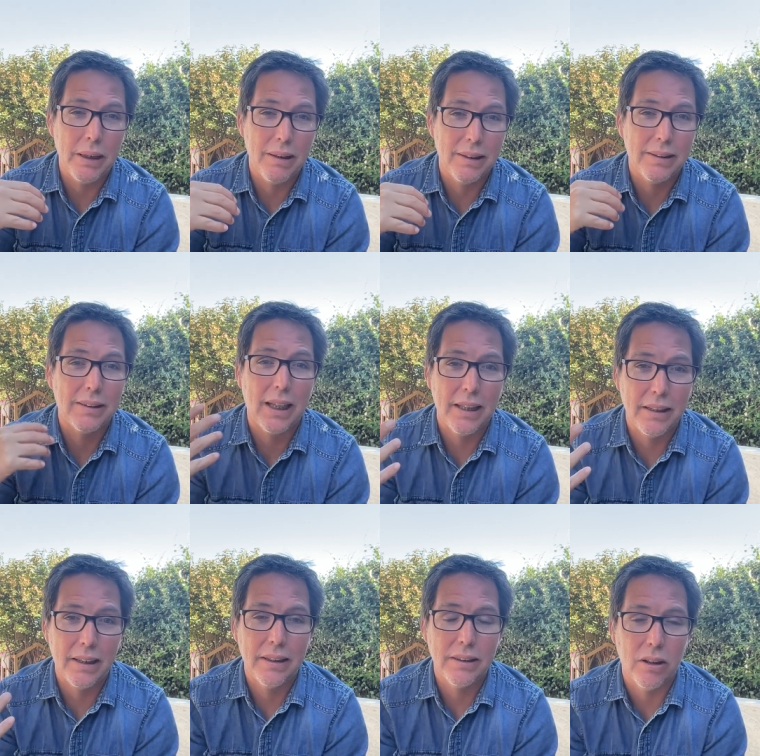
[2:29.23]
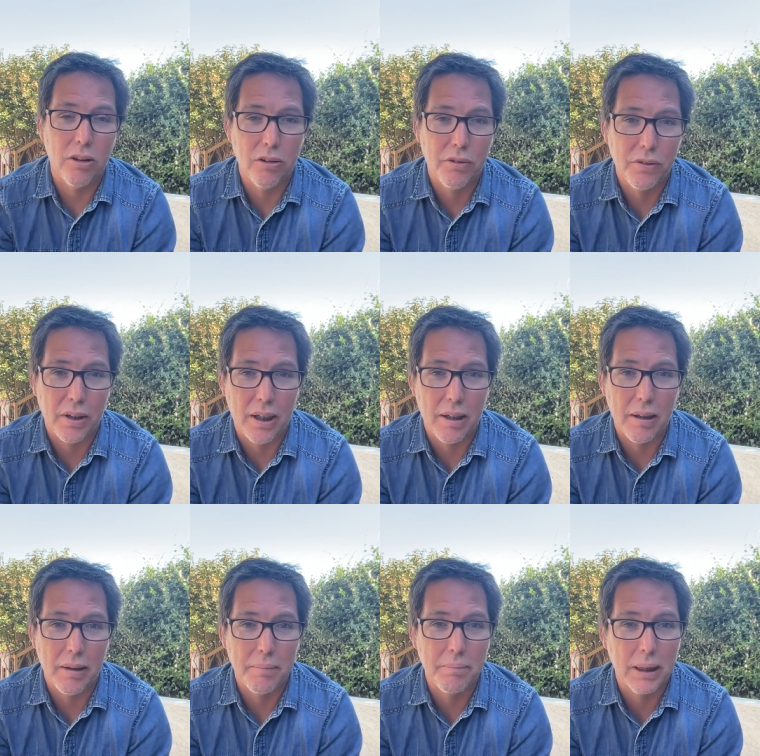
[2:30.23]
the standards of
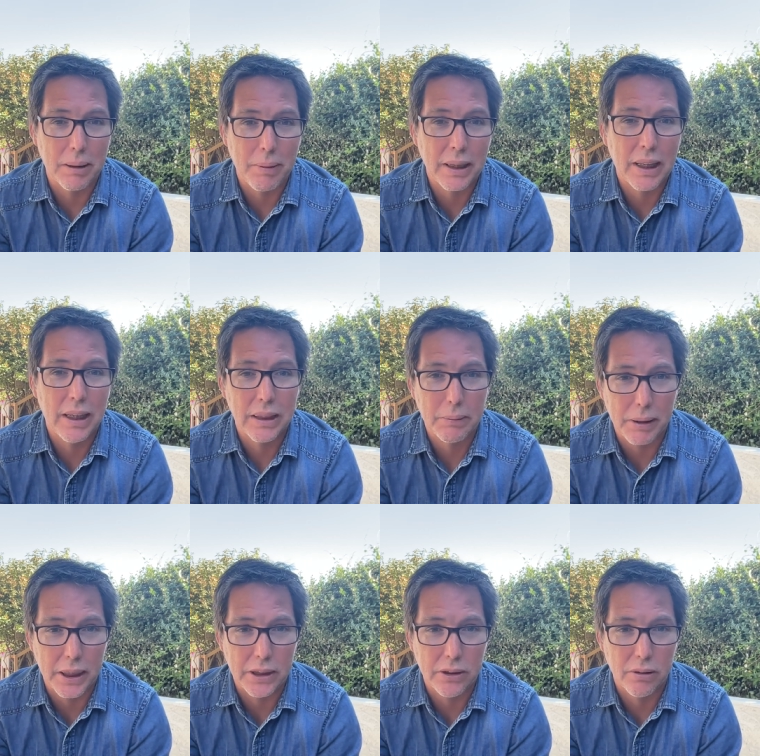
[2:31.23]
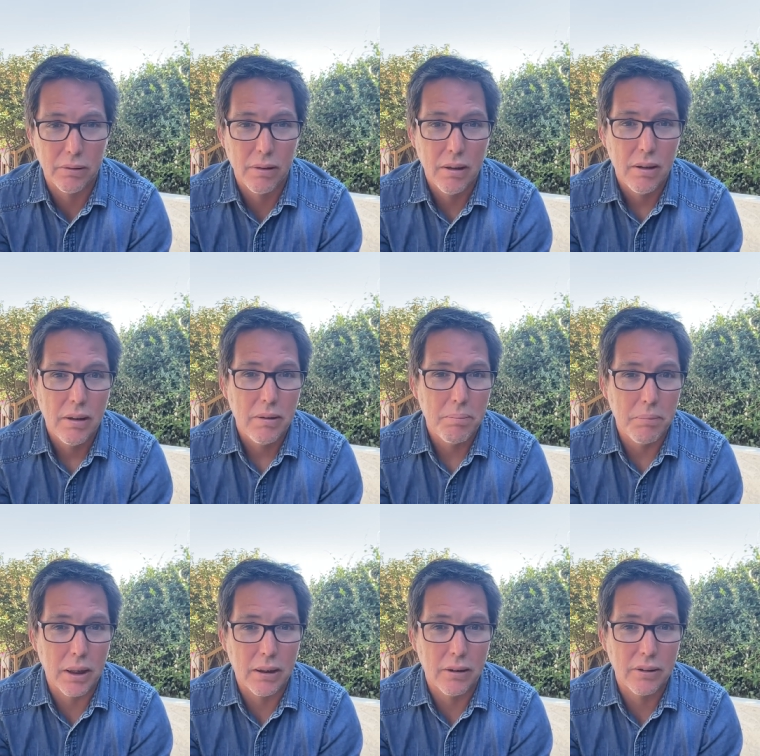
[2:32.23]
mathematical explanation,
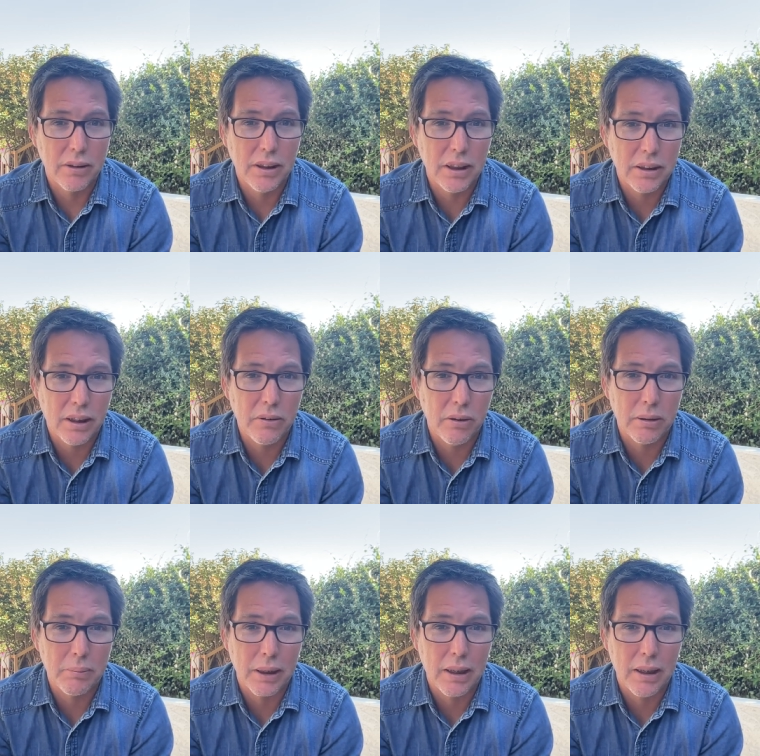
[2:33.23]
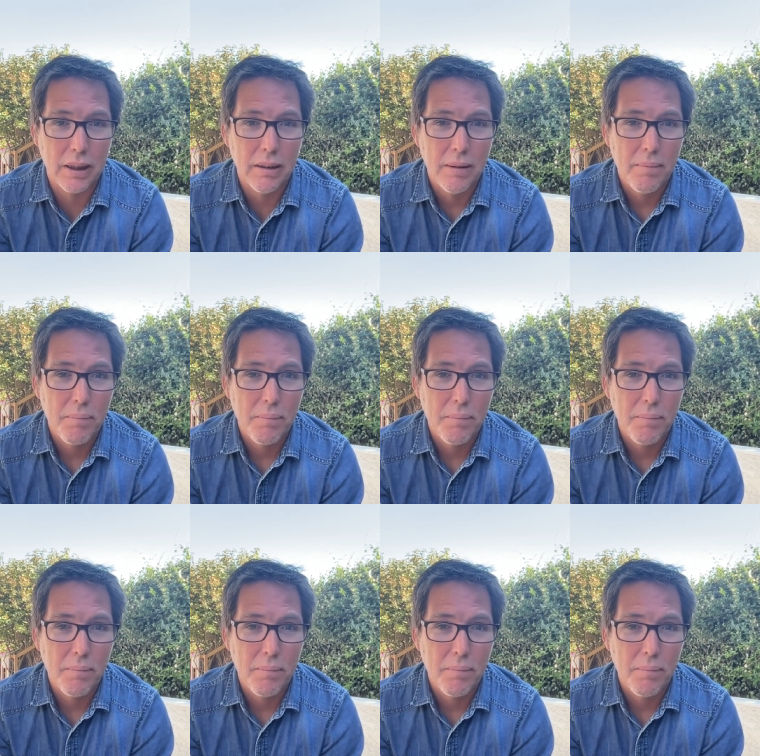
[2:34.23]
because these are ultimately